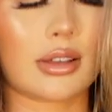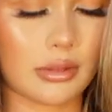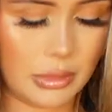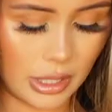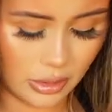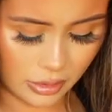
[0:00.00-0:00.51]
Oh
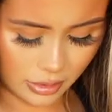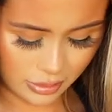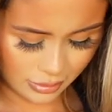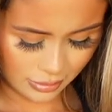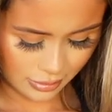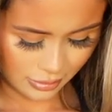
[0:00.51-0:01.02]
my god.
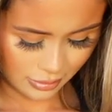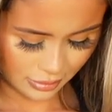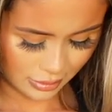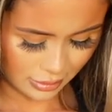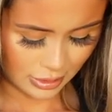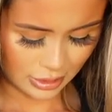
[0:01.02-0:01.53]

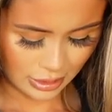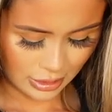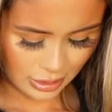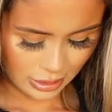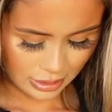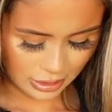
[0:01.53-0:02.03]

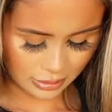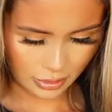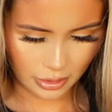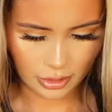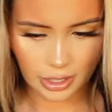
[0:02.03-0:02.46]
It doesn't work.